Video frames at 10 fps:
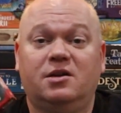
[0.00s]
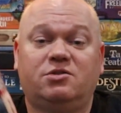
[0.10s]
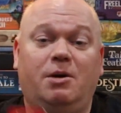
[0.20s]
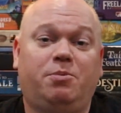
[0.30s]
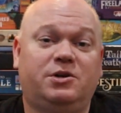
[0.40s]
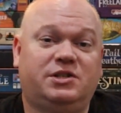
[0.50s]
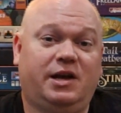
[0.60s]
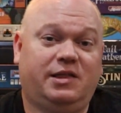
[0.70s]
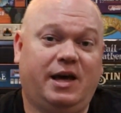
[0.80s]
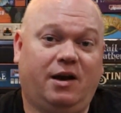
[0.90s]
So I
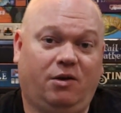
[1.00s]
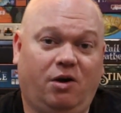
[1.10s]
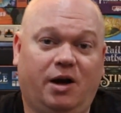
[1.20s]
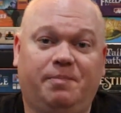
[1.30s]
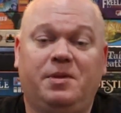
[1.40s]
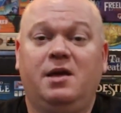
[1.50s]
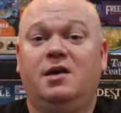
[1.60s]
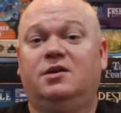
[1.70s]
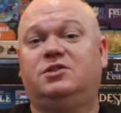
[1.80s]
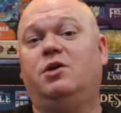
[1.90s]
appreciate that a lot.
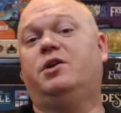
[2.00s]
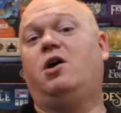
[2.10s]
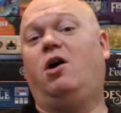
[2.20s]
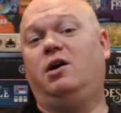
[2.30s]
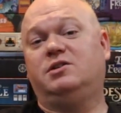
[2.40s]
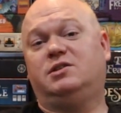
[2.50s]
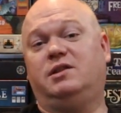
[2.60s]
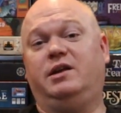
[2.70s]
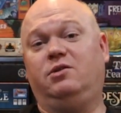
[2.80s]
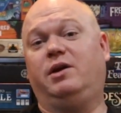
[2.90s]
So the cards
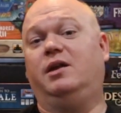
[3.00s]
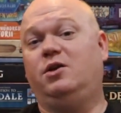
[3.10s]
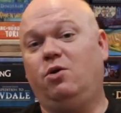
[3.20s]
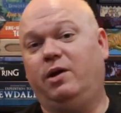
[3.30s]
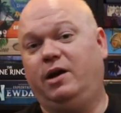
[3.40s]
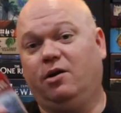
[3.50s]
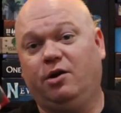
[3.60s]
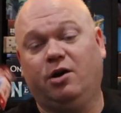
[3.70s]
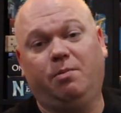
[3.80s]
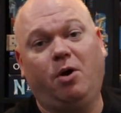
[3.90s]
that you get new in here,
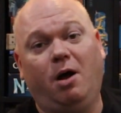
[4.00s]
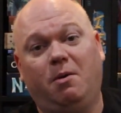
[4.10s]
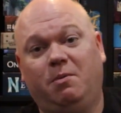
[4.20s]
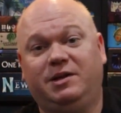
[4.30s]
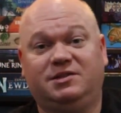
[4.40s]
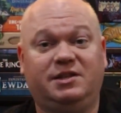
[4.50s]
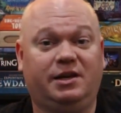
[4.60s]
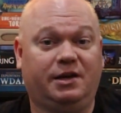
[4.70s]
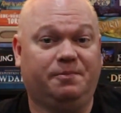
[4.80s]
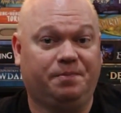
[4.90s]
you're going to probably
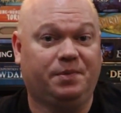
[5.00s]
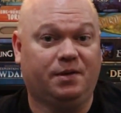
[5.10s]
see